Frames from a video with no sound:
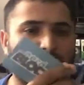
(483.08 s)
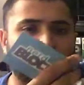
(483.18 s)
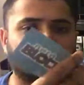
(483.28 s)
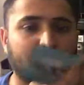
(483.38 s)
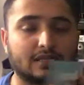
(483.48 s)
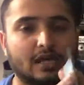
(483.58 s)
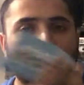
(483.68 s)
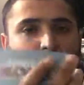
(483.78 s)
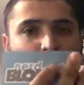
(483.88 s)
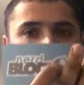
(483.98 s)
is a
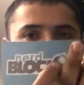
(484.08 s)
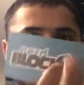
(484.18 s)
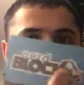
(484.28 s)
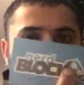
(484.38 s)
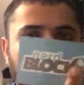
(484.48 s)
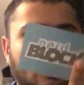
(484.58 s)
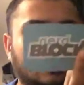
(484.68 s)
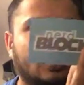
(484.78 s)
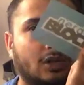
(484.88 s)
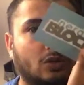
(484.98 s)
Nerd Block t-shirt
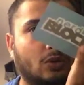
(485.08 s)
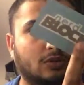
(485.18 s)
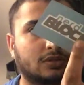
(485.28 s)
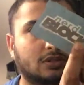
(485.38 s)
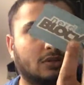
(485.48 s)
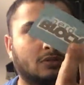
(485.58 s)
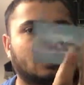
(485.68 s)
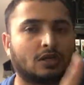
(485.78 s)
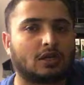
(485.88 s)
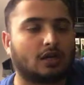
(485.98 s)
also,
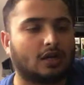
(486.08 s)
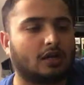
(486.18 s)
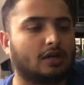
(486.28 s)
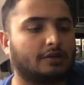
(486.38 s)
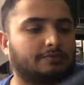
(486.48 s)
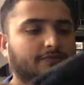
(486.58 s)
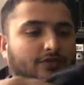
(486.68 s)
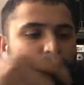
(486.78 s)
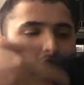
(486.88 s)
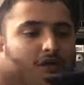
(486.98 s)

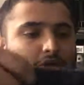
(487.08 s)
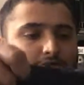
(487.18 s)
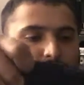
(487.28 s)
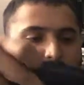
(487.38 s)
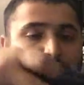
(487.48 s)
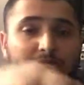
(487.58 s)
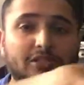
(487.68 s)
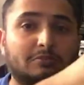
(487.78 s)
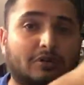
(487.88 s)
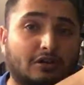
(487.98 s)
so this will be
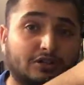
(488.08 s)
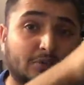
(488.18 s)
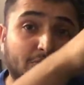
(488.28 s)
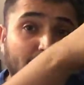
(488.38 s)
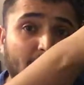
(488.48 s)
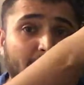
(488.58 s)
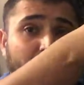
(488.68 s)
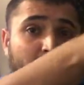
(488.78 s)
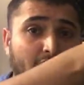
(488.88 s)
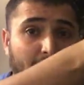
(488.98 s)
in partnership with them,
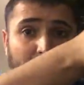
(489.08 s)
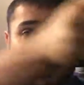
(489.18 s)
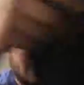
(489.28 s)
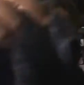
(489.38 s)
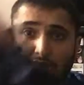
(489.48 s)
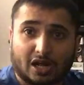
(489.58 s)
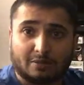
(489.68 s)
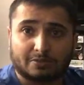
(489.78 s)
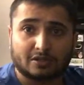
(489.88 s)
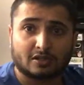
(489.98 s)
but I'm quite
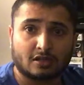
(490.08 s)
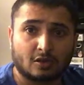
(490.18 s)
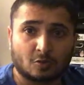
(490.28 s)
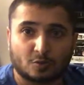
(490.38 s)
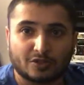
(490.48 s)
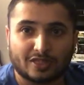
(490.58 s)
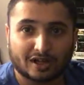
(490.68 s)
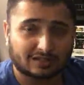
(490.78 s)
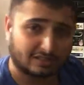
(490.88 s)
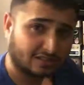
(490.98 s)
happy with
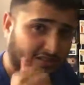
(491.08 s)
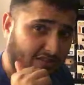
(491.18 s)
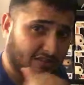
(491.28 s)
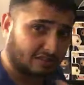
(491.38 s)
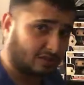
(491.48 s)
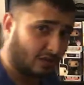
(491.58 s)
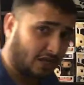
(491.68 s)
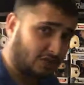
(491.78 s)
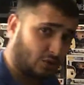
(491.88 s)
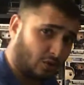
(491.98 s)
that t-shirt. So
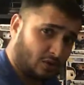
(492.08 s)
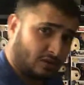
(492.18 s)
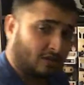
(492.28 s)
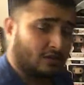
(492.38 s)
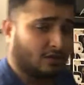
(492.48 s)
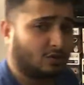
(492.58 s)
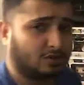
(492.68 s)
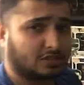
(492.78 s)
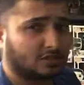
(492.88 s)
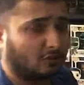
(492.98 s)
that's all
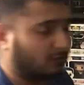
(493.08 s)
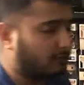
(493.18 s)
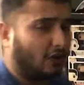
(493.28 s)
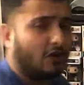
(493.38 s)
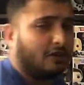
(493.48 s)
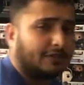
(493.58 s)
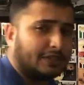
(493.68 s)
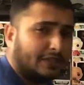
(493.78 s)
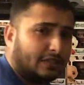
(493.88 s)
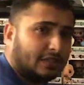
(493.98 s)
good so far.
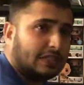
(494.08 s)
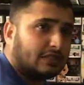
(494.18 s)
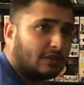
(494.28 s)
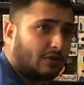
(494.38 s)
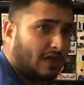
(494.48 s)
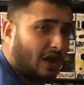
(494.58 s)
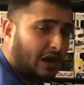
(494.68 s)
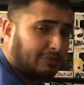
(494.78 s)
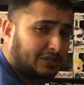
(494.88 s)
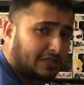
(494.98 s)
So now
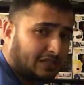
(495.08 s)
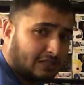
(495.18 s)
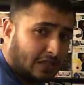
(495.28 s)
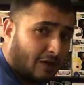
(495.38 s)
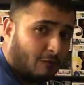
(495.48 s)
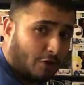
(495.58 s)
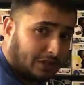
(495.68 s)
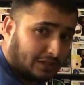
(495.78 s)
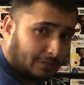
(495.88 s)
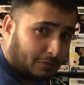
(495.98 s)
I'm still
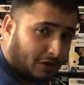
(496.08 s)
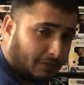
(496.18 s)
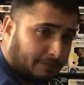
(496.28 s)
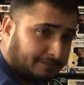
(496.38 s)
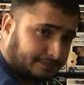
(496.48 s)
avoiding the pop.